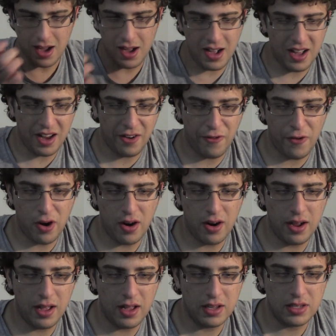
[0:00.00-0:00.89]
Uh, as
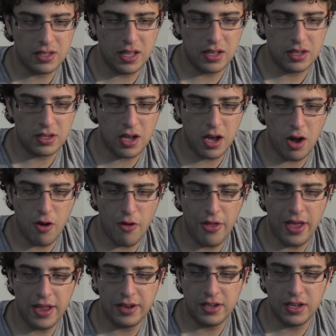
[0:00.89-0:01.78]
far as things
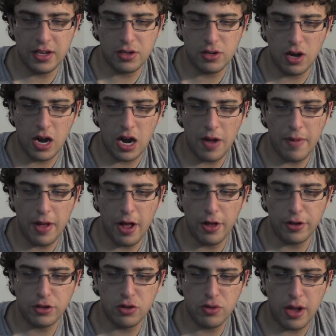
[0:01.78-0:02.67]
go, they did talk
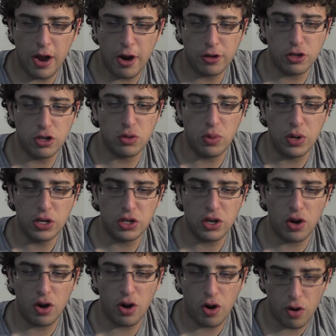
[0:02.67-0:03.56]
about two characters
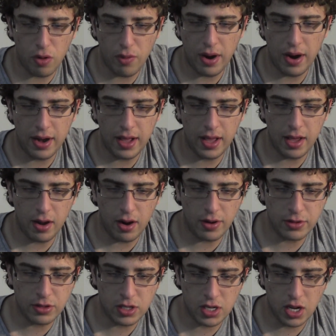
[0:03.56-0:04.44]
which already
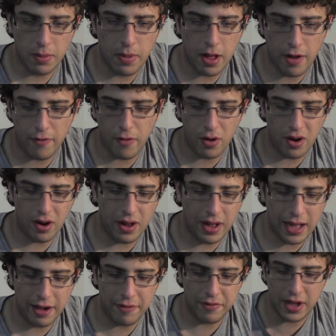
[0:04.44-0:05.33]
some have
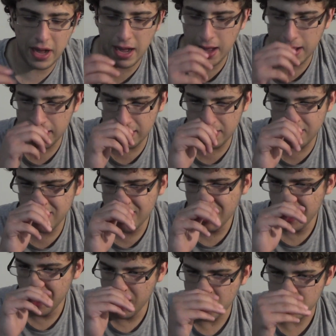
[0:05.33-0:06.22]
have gotten,
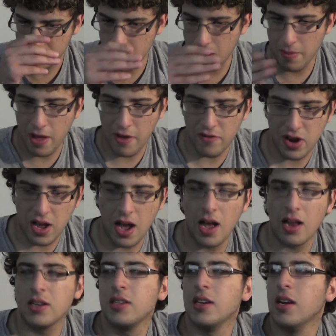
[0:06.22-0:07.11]
some have
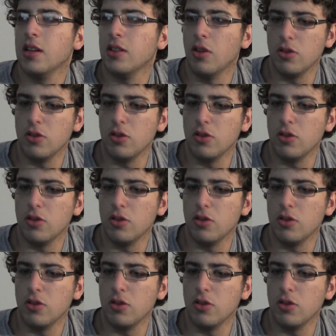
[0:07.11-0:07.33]
not.